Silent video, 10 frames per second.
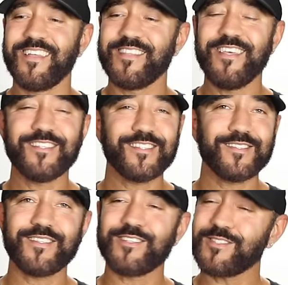These
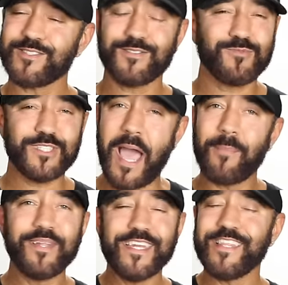this
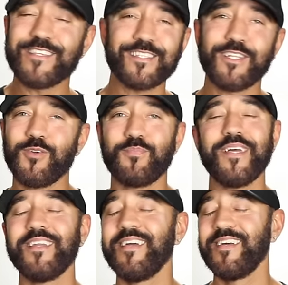dabbling in this a little
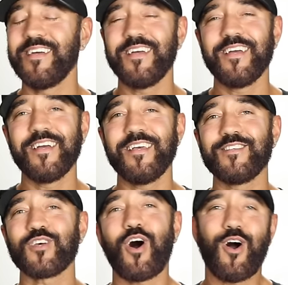bit
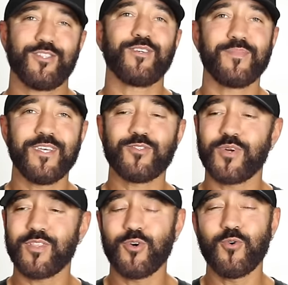is awesome. It's
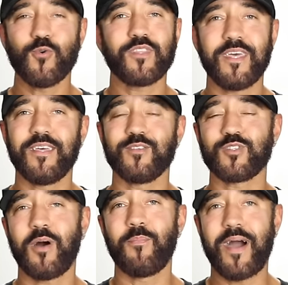one of the cool things
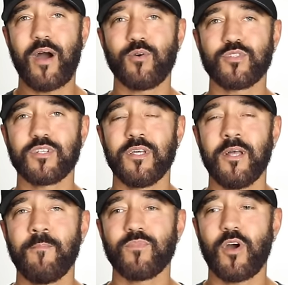about
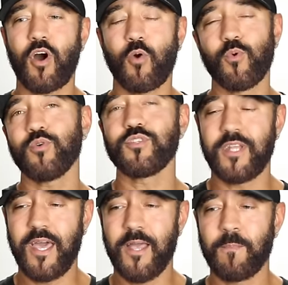our world
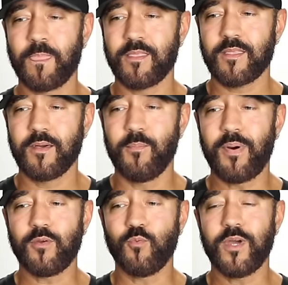today.
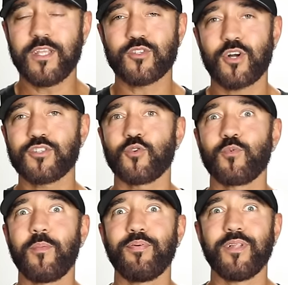But when it starts to
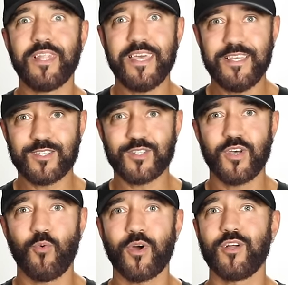replace
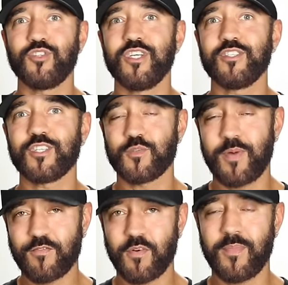what our genes
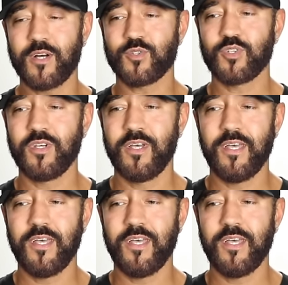expect from us,